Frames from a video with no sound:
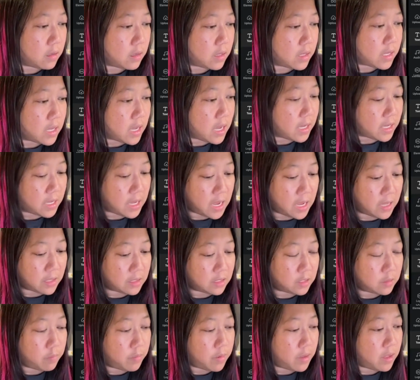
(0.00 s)
I can't
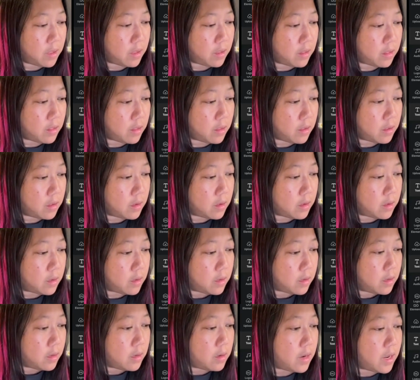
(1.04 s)
spell
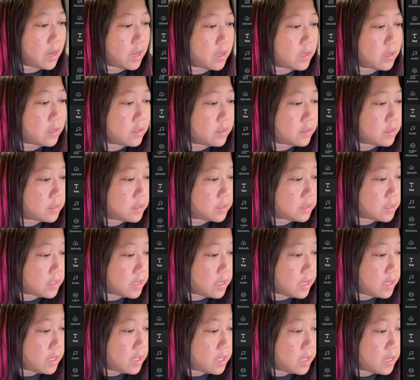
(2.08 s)
nails,
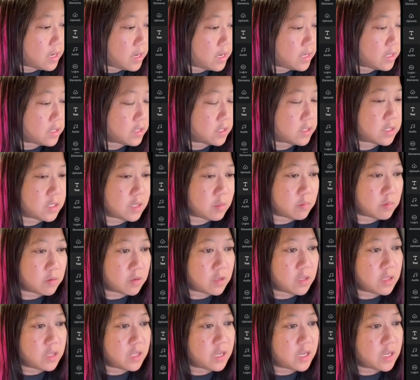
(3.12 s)
and then I just double
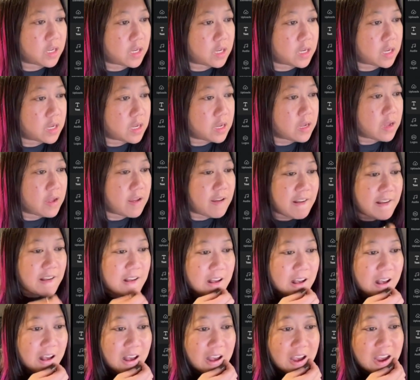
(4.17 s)
click.
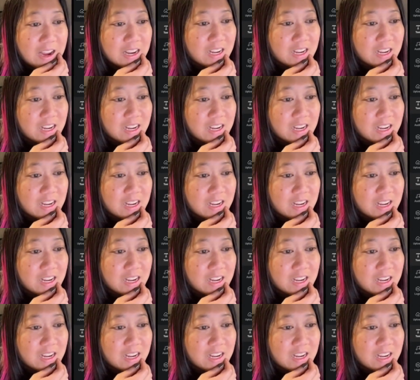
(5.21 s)
I tend